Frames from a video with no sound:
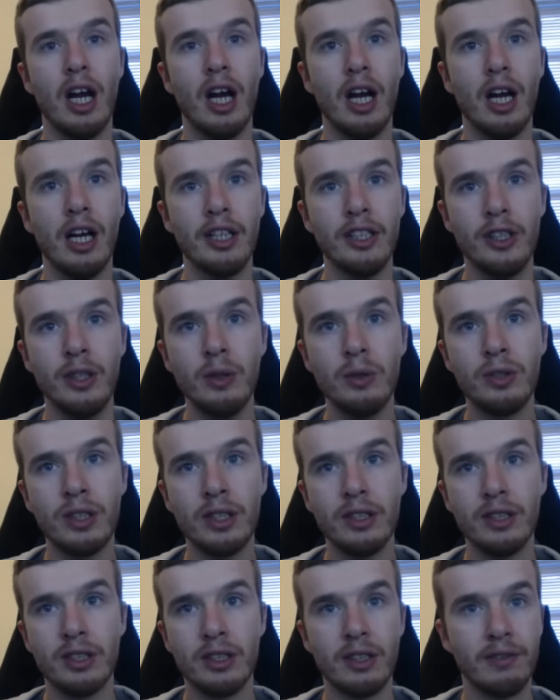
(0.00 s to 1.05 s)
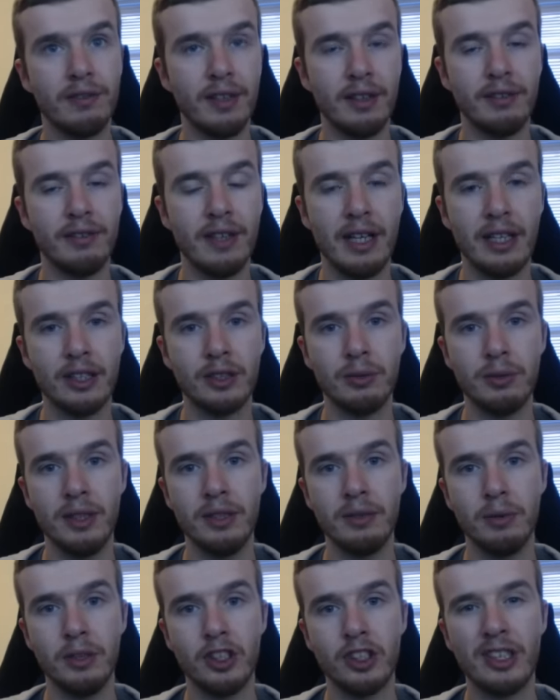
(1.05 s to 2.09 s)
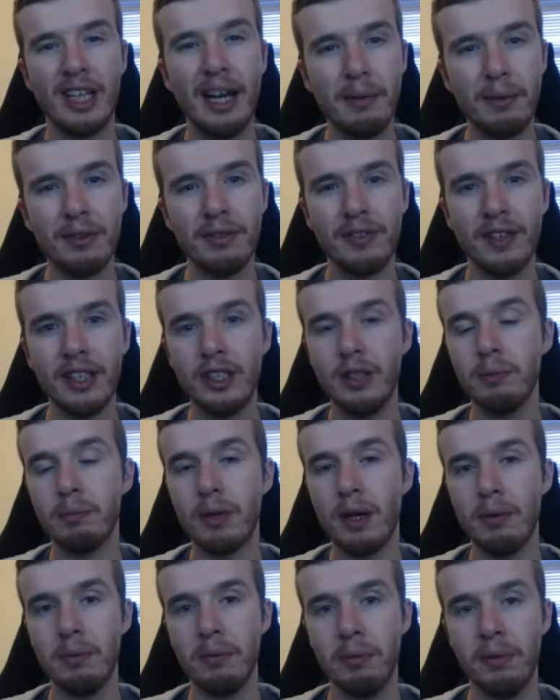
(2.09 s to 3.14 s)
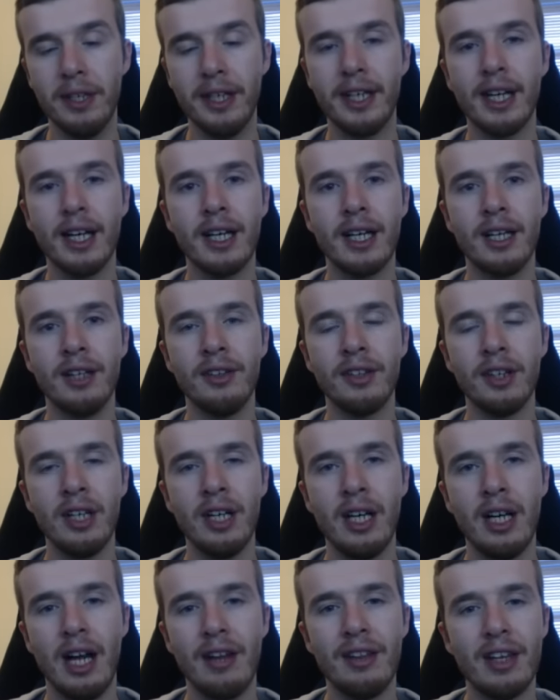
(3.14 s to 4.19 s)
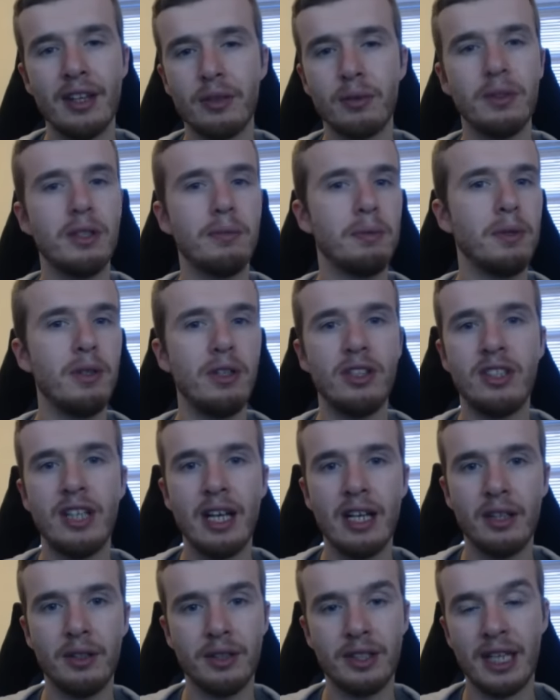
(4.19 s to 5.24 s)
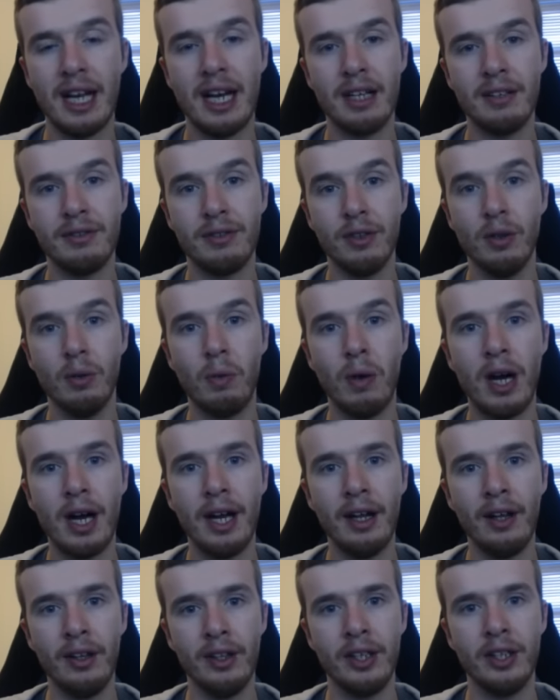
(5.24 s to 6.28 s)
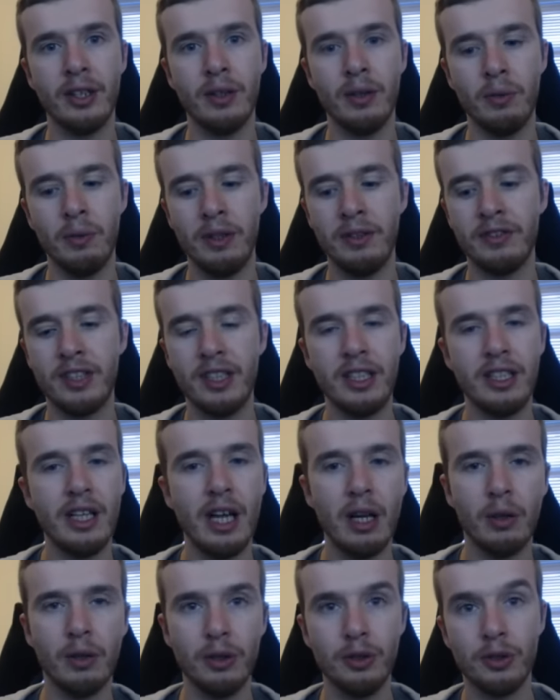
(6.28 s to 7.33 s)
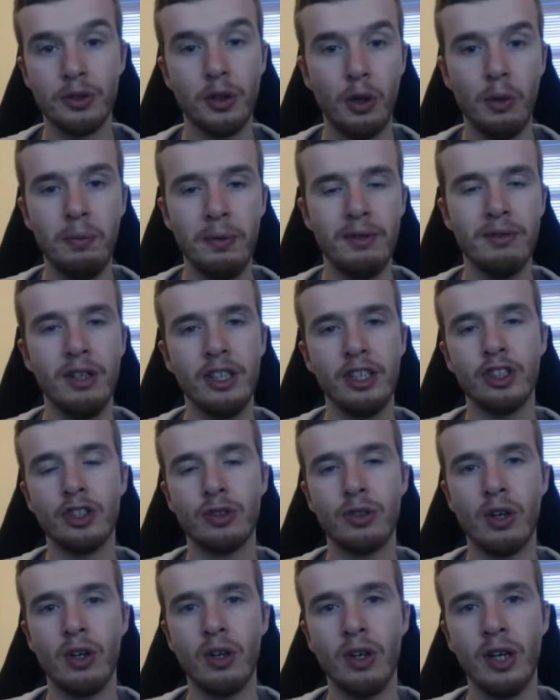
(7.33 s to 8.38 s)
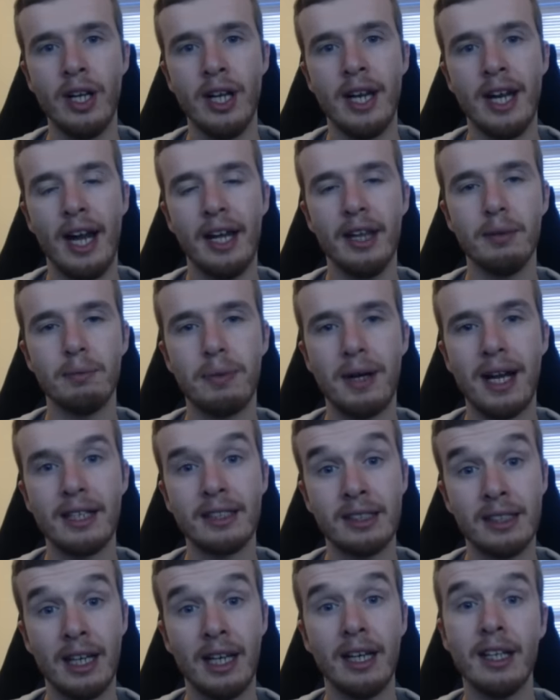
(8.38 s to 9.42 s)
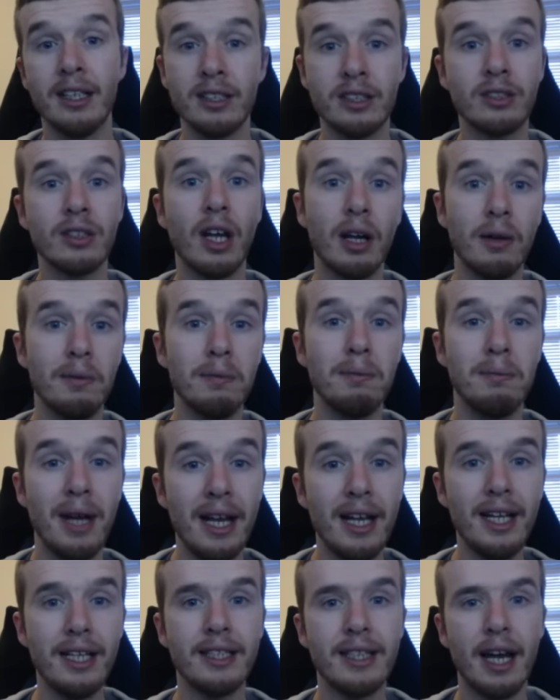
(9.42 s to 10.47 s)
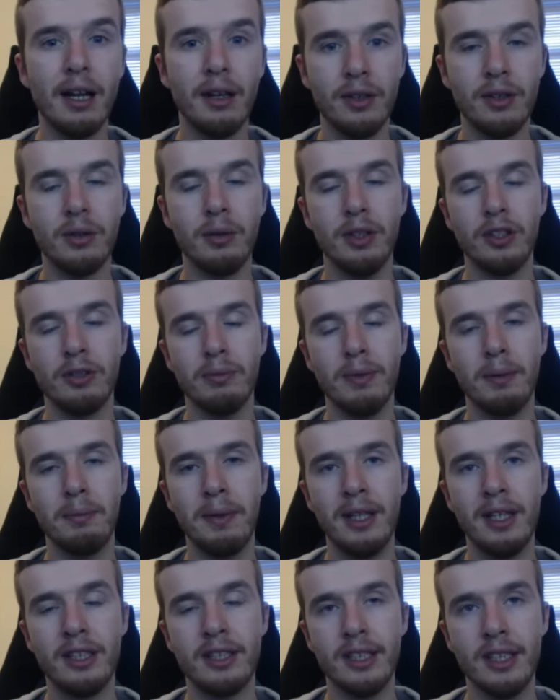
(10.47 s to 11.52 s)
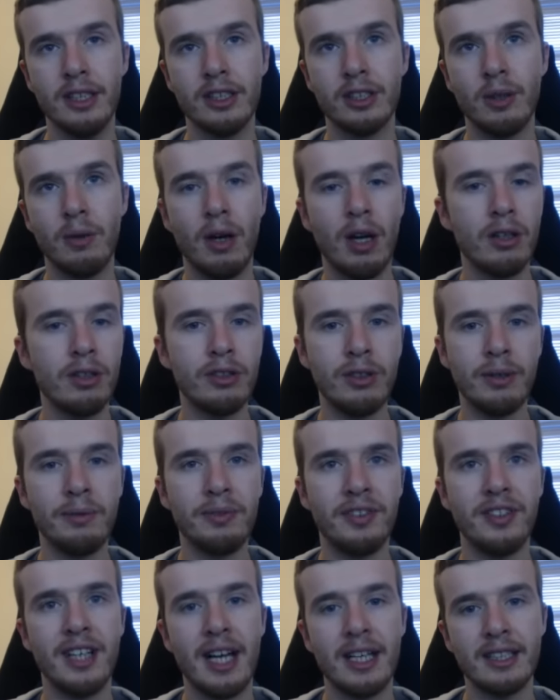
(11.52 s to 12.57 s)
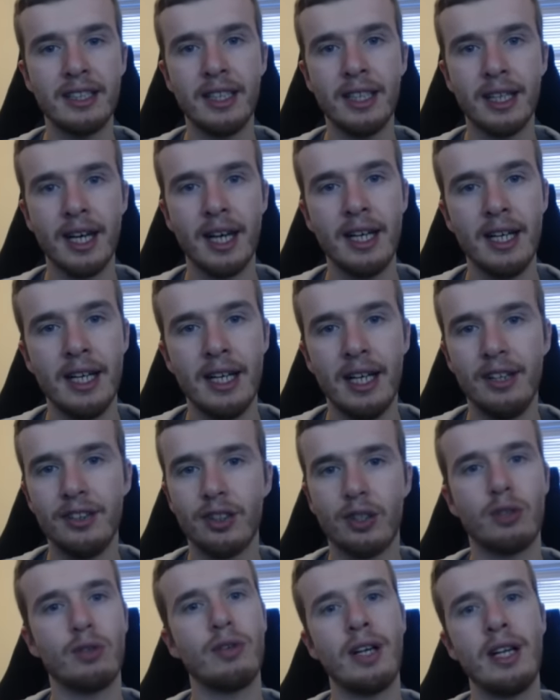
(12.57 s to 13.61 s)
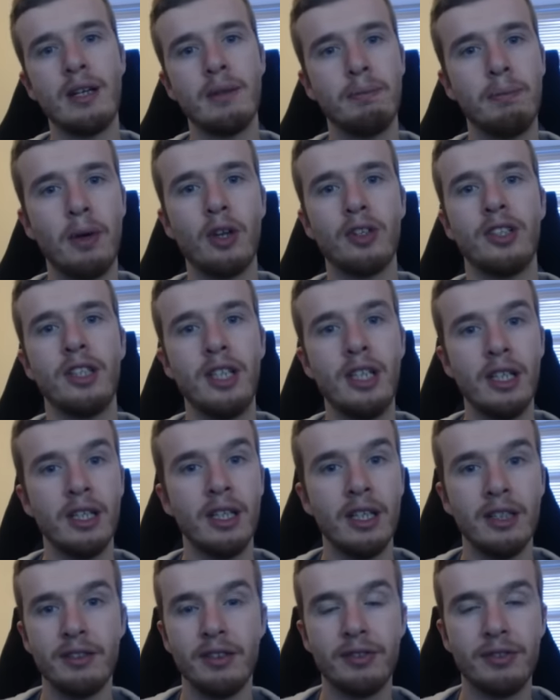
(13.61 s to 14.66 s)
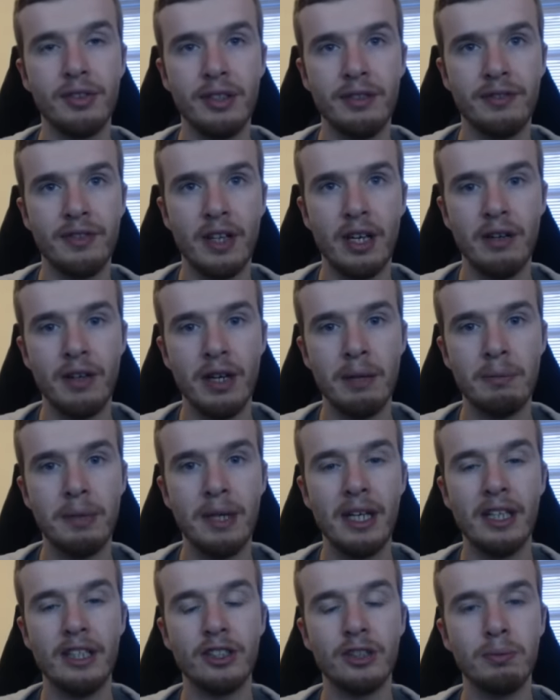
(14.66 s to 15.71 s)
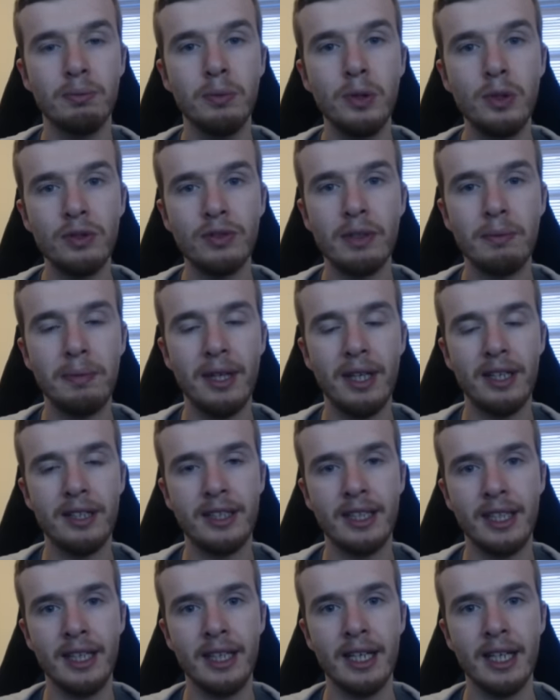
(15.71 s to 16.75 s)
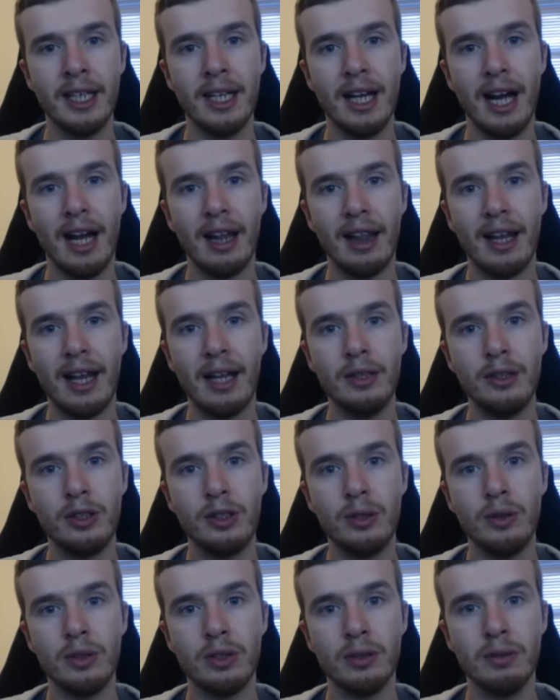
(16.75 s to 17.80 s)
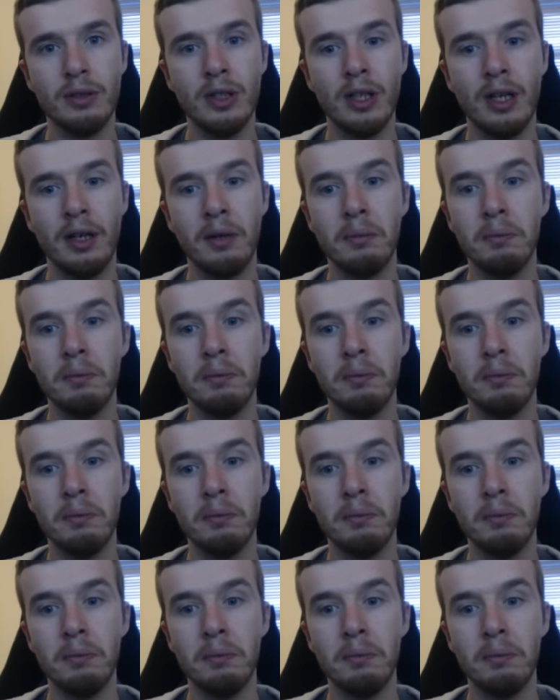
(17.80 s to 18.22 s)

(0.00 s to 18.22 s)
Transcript: using stuff like Flashwind, which they would think you probably can't. And that's one of the beauties yellow has had for a while. You know, we've seen yellow control be really strong in the past, and it's mainly down to its mobility. So Origin Fanatic is a great body for free Faeria, but its move ability allows you to